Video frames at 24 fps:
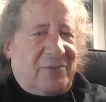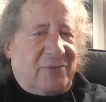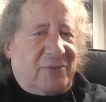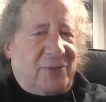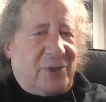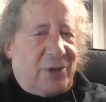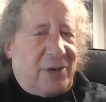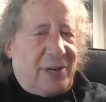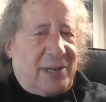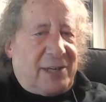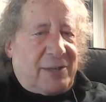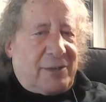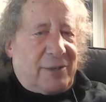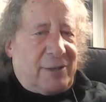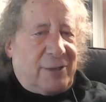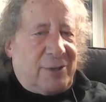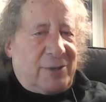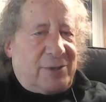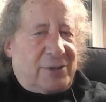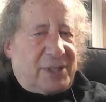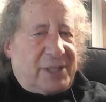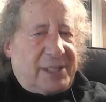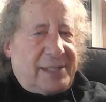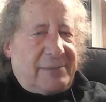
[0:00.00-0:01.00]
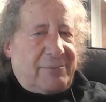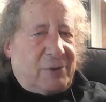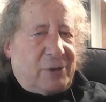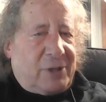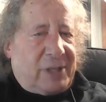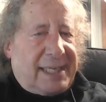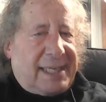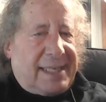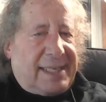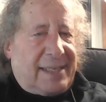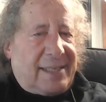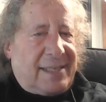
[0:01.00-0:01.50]
very closely
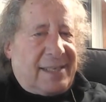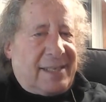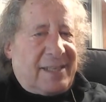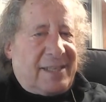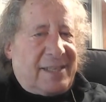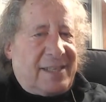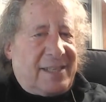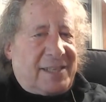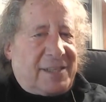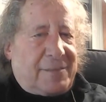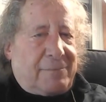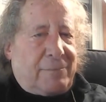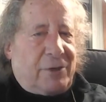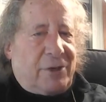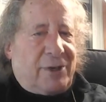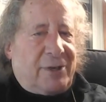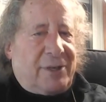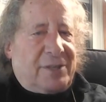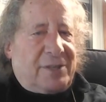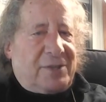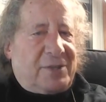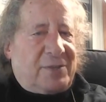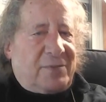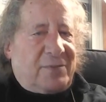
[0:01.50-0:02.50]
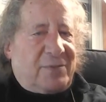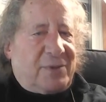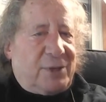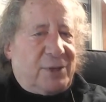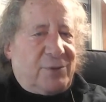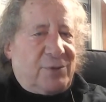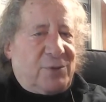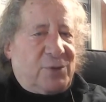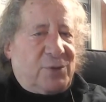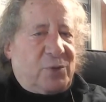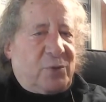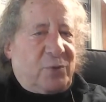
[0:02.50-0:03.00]
related to the experience of
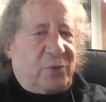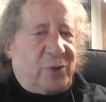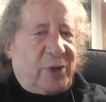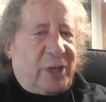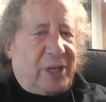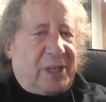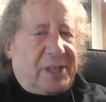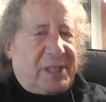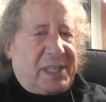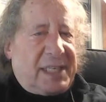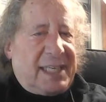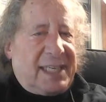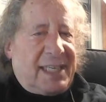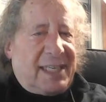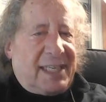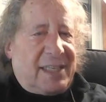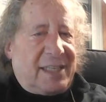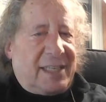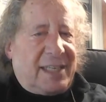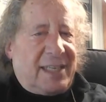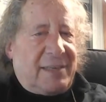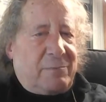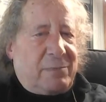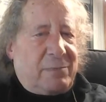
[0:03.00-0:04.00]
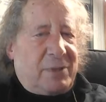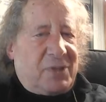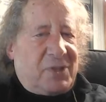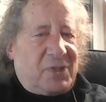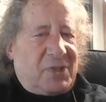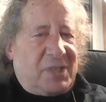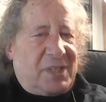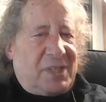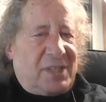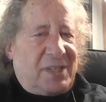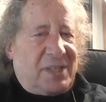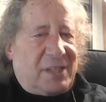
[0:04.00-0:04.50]
those who felt they'd been
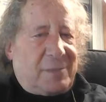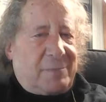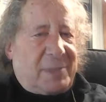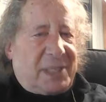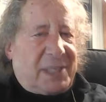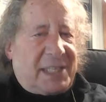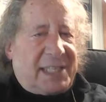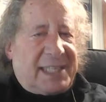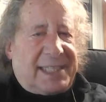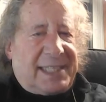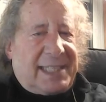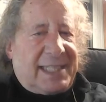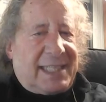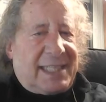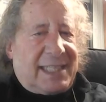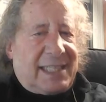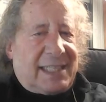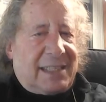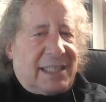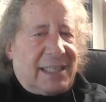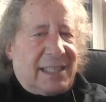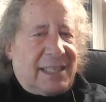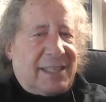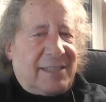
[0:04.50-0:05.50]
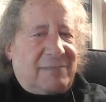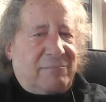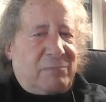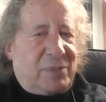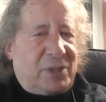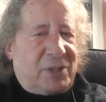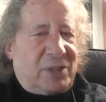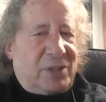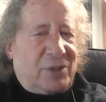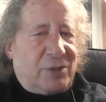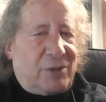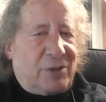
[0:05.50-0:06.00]
seized by God and
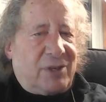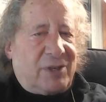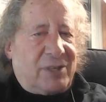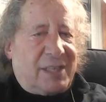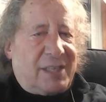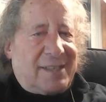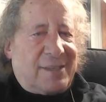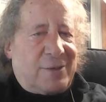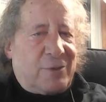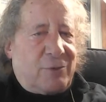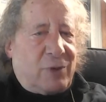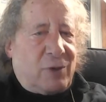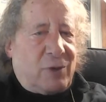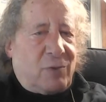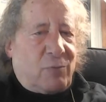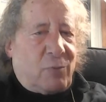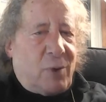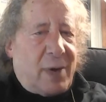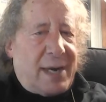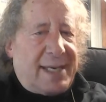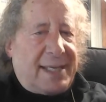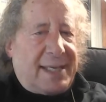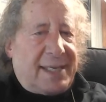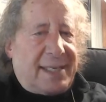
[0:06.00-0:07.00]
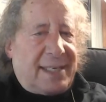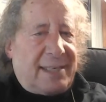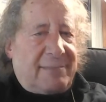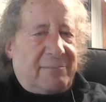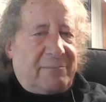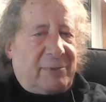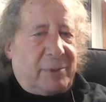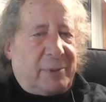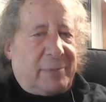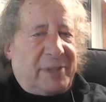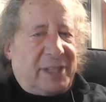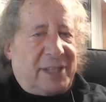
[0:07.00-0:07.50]
been turned into a writing
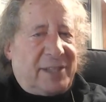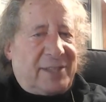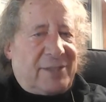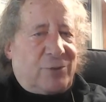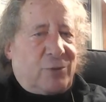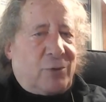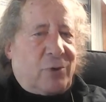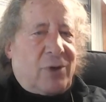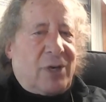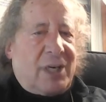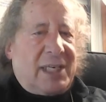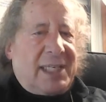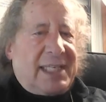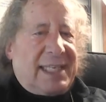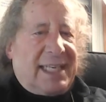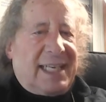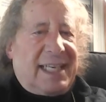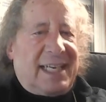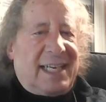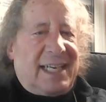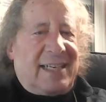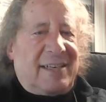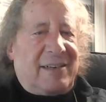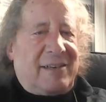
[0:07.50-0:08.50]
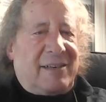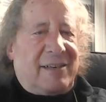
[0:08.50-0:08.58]
implement or an